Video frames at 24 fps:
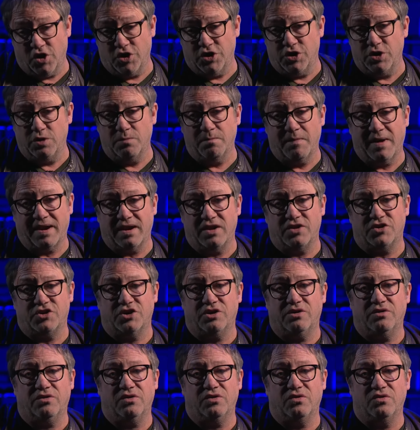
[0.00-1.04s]
a new
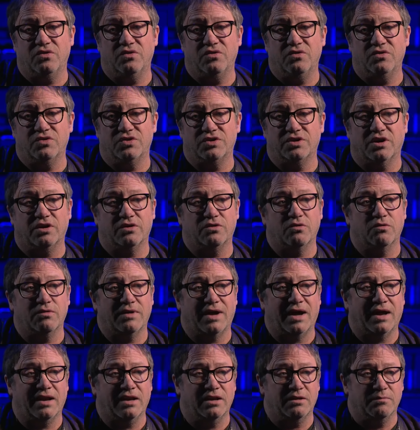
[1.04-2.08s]
manager who's a guy called
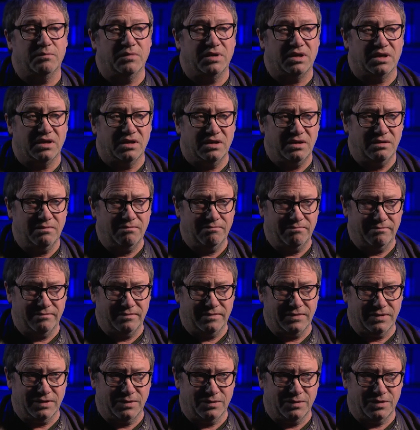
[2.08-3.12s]
Alan McGee,
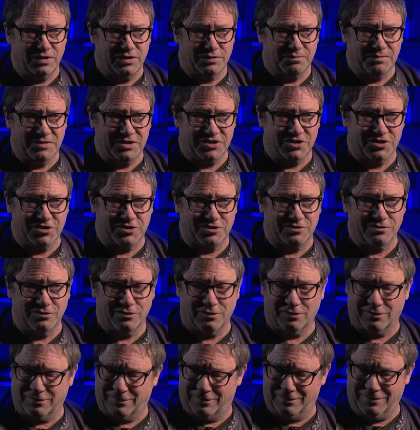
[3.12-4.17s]
who is Mr.
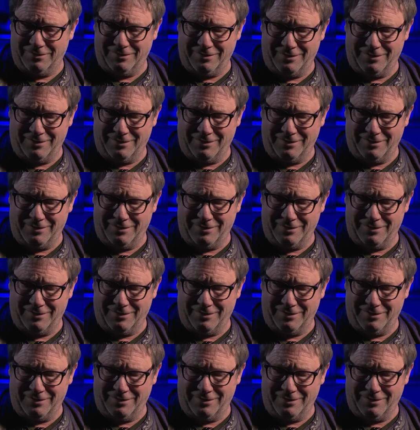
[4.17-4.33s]
Scotland.